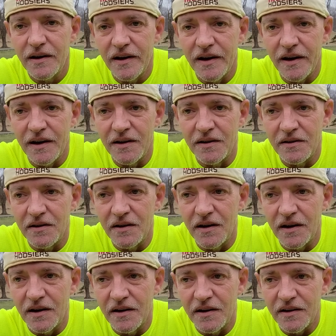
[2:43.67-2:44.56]
and
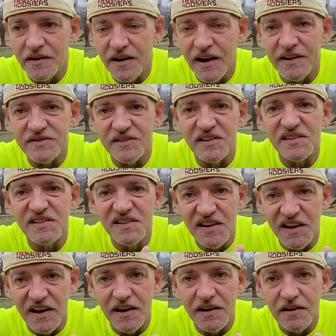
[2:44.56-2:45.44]
uh, got to
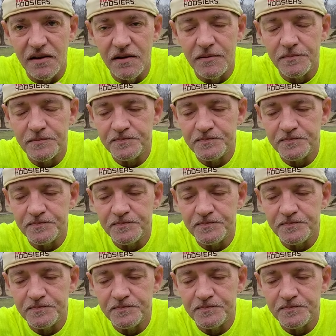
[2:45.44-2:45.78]
see it.